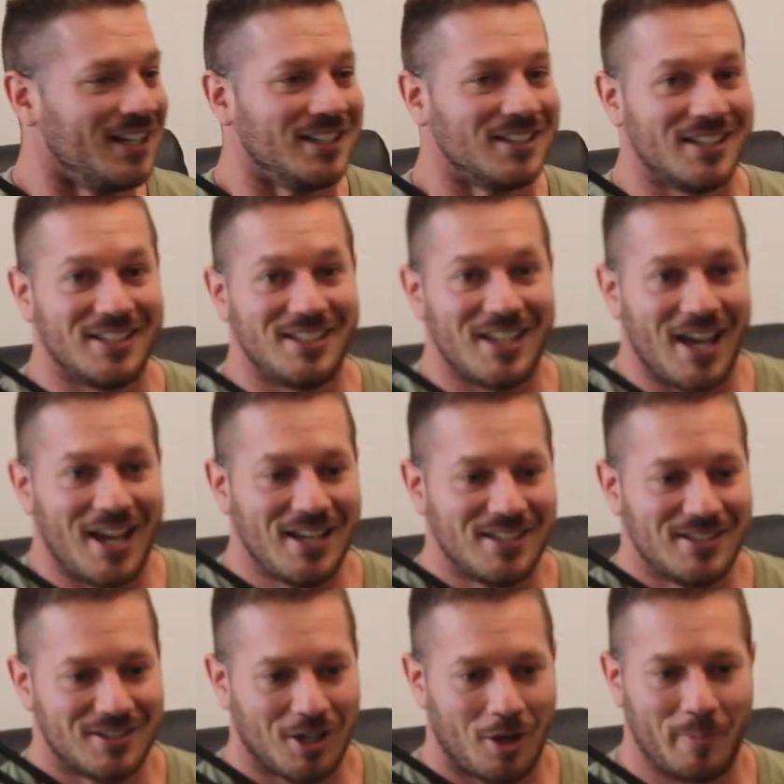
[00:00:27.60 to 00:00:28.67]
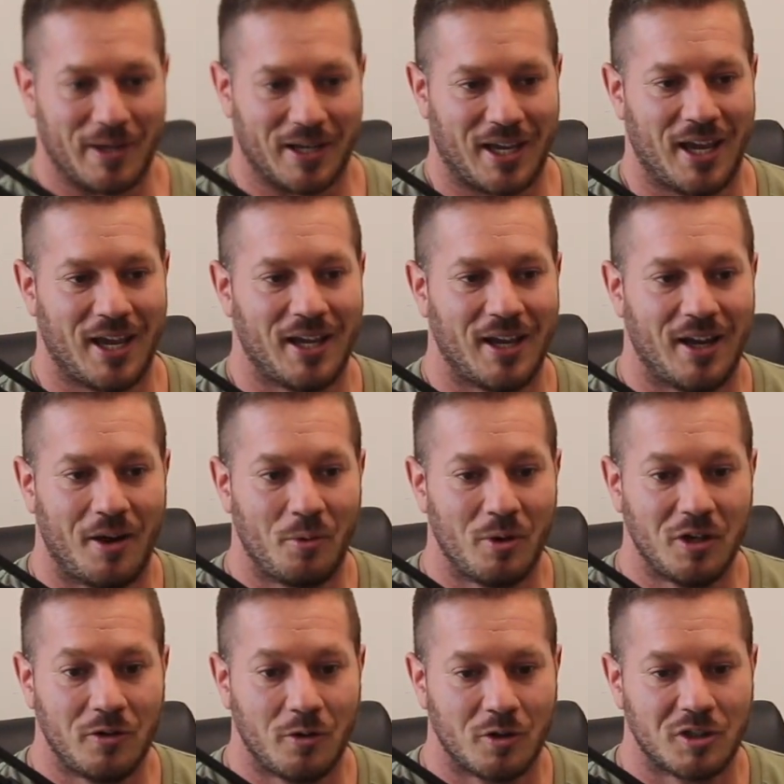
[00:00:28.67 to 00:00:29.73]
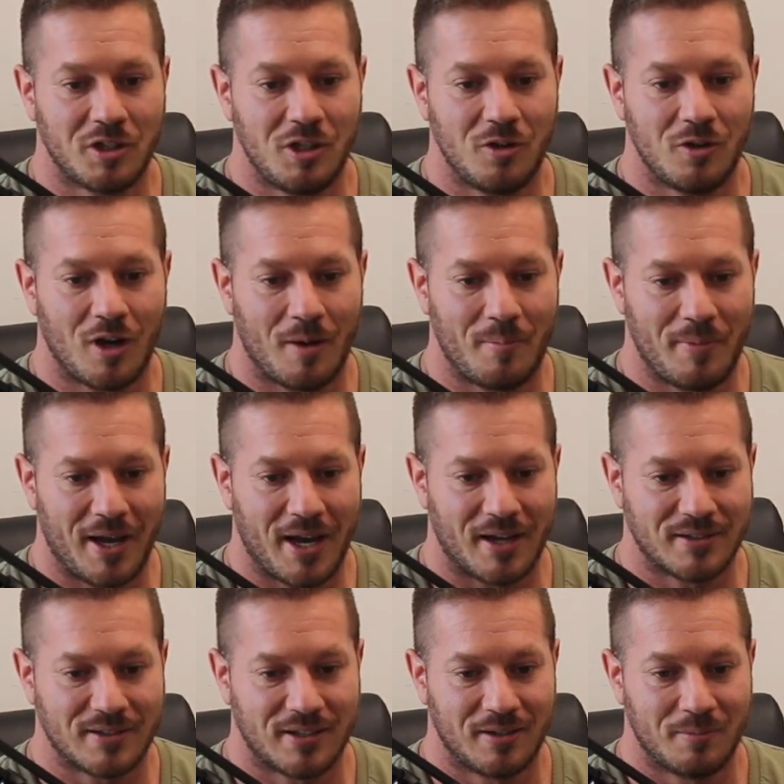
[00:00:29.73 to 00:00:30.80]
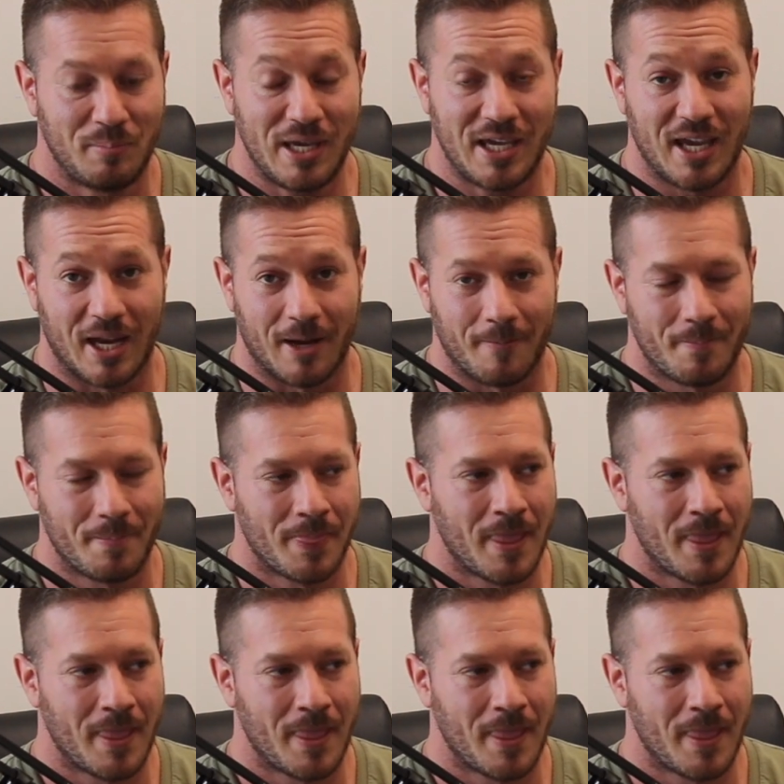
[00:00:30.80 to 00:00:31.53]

Today's topic, I want to talk to you about peaking.